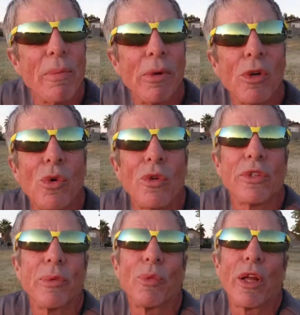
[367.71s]
and the
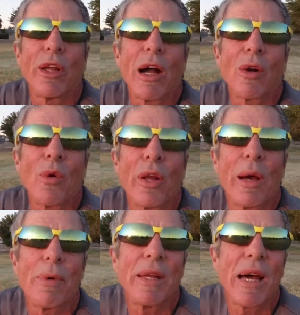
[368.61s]
mules and whatnot
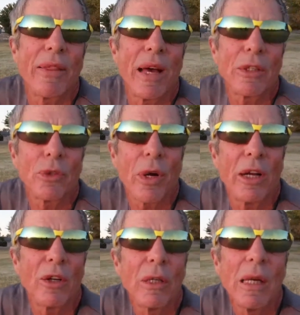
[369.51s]
going up and down that
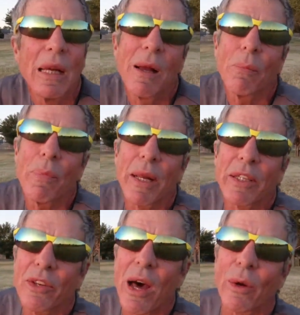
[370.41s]
trail,
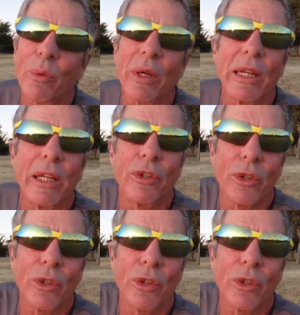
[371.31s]
but it's not a really